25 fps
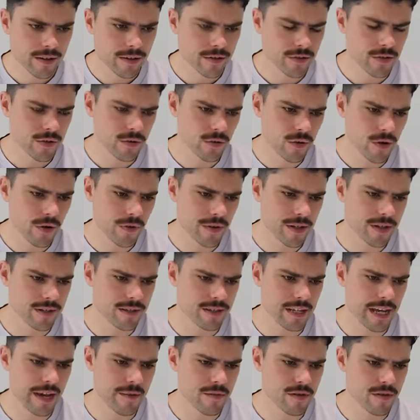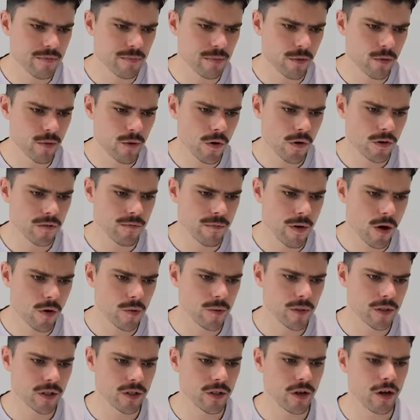You've still got these teams, the Bulldogs,
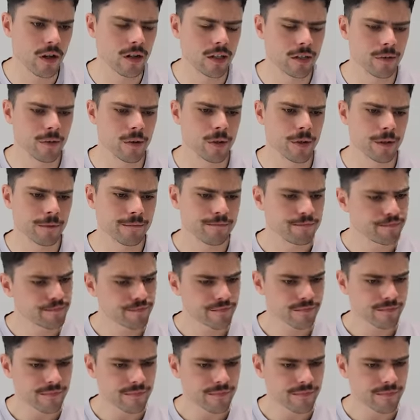Melbourne, Collingwood, and